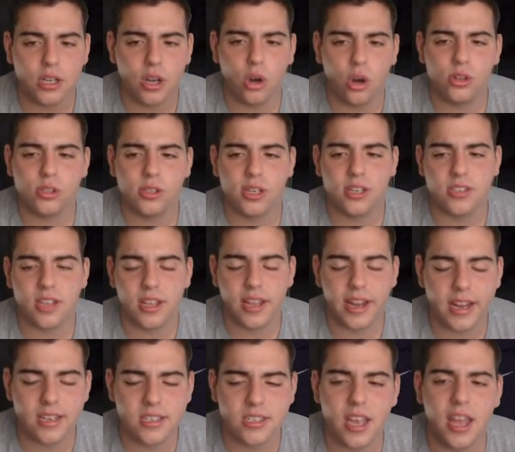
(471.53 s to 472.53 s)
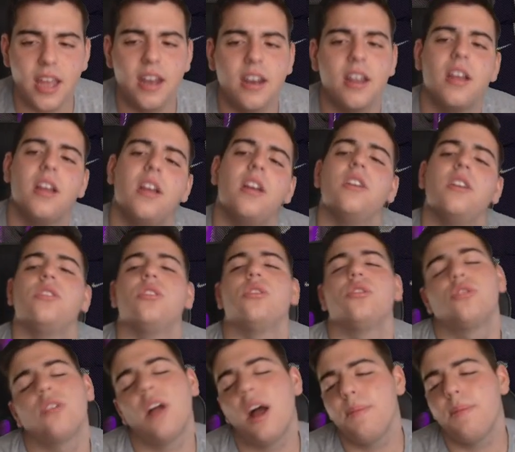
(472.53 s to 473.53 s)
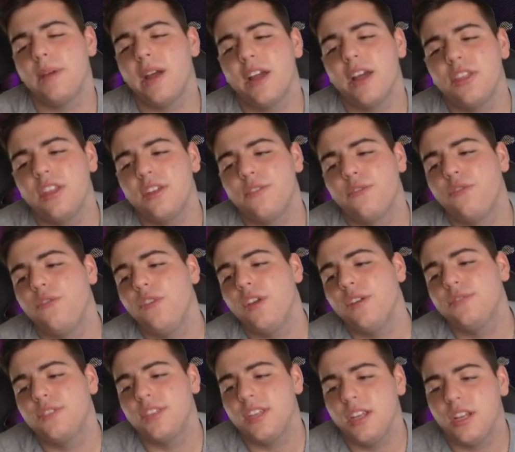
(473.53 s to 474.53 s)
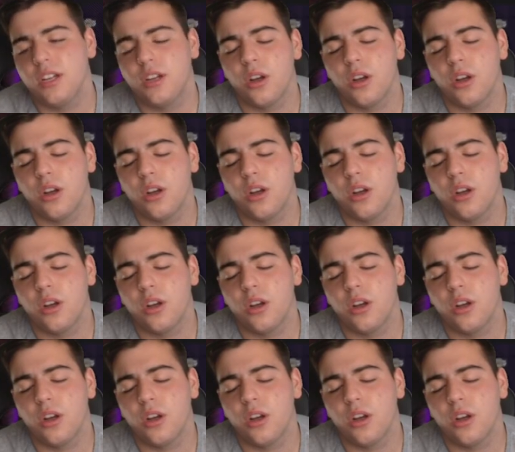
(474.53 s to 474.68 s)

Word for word: GOATs because, like I said, they're dropping, I think, 15